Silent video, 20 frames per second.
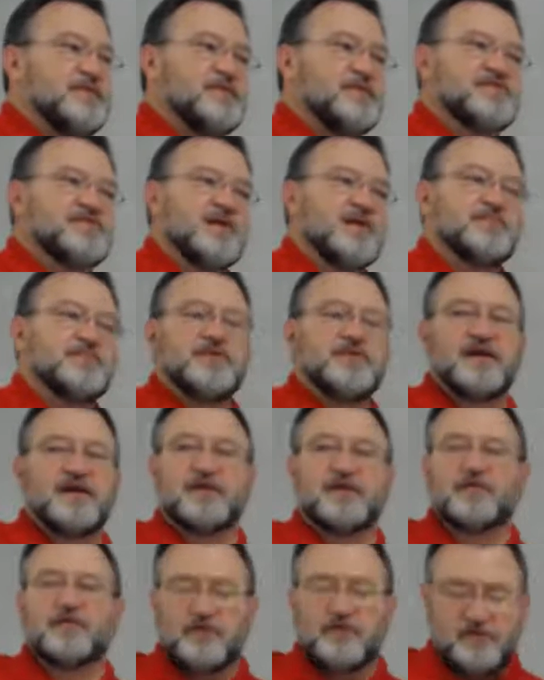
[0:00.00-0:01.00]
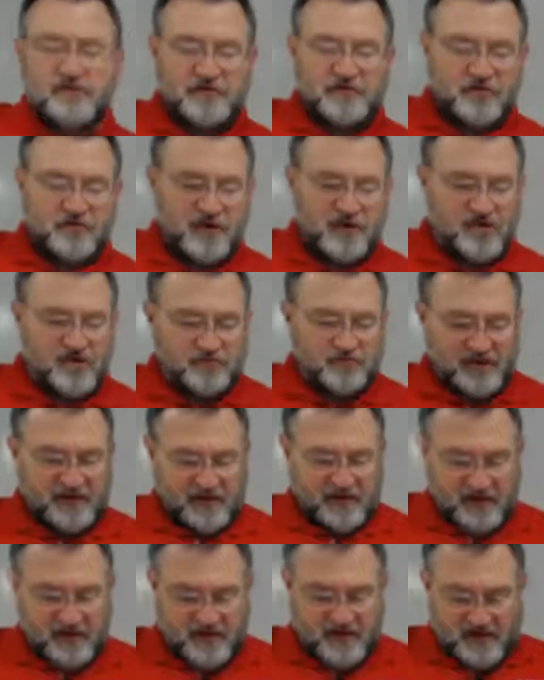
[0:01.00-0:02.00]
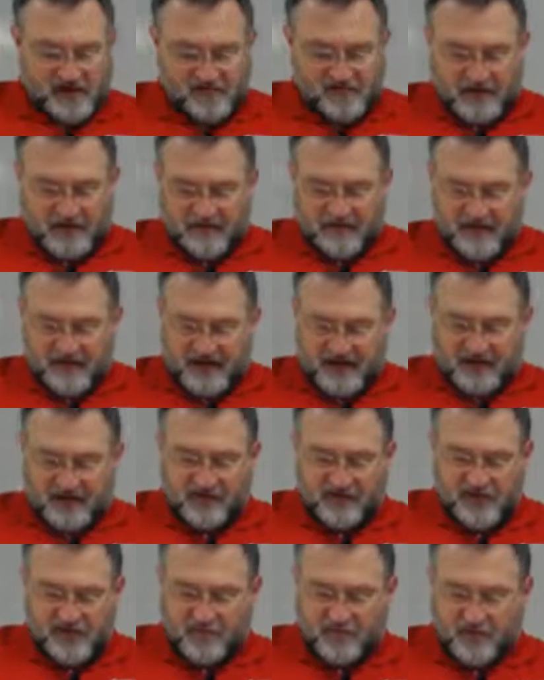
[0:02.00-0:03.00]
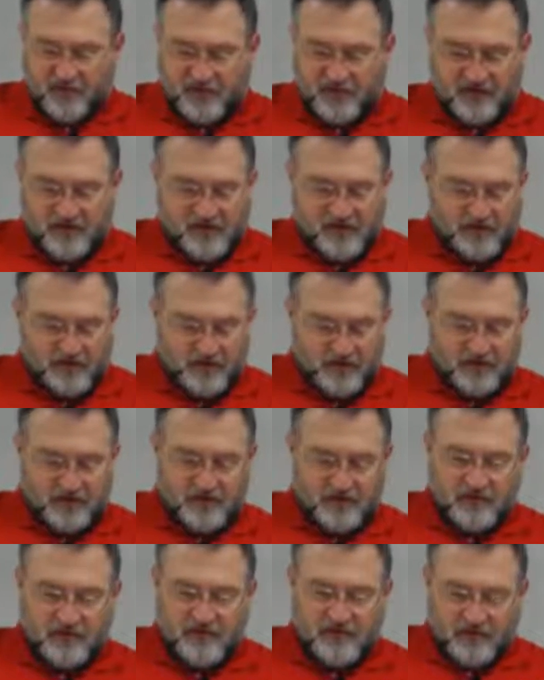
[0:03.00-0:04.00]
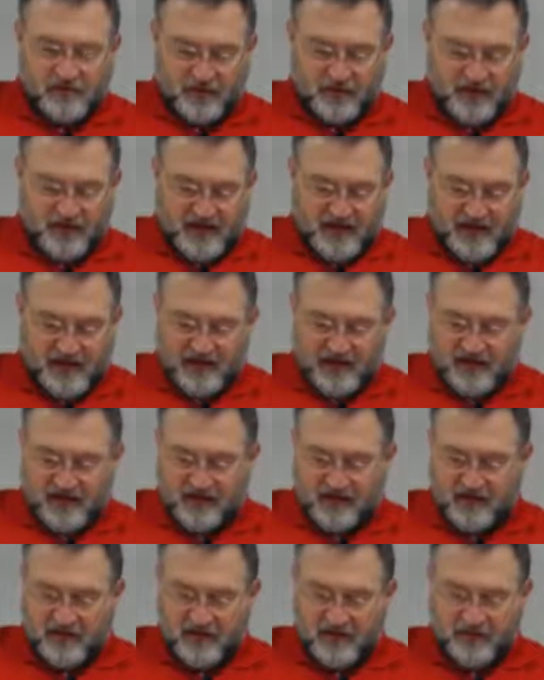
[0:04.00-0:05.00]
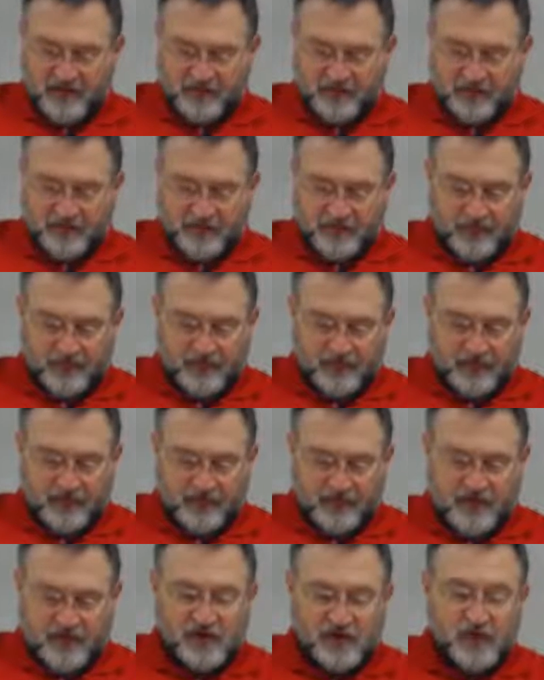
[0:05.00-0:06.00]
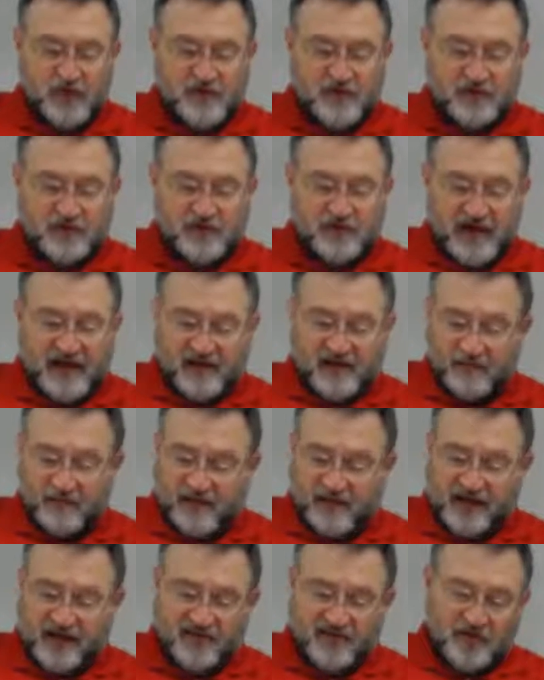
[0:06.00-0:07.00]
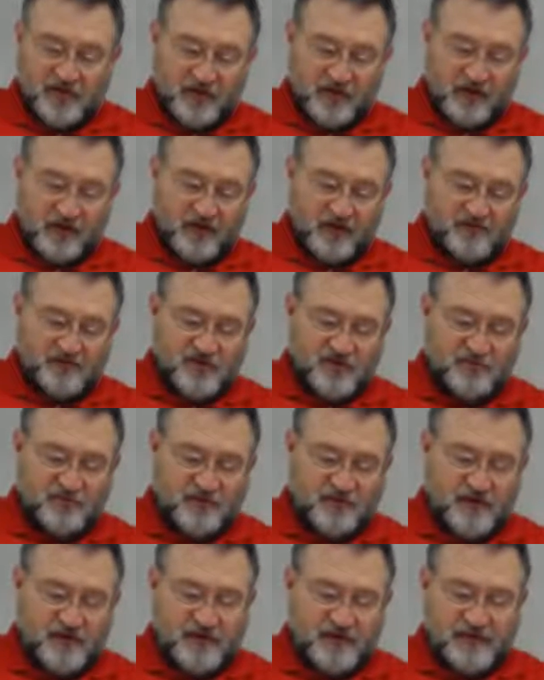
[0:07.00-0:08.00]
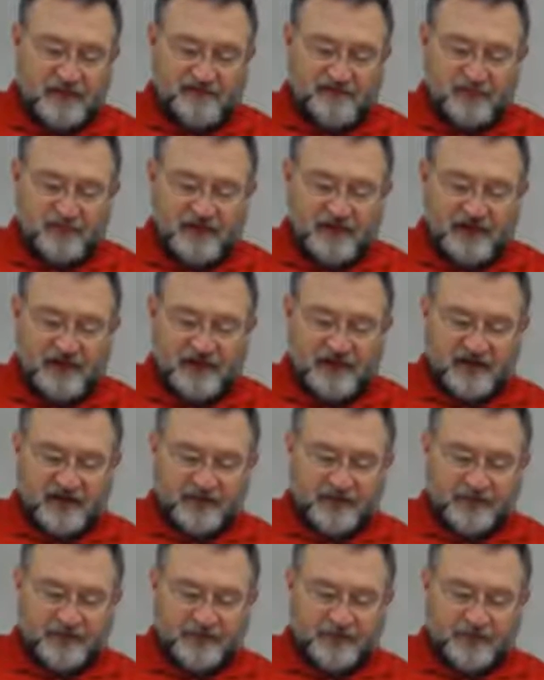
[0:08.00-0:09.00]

They mean the same thing, and they're used interchangeably. As a matter of fact, in this book, they do include that. Okay, it's in the paragraph just below amphiprotic,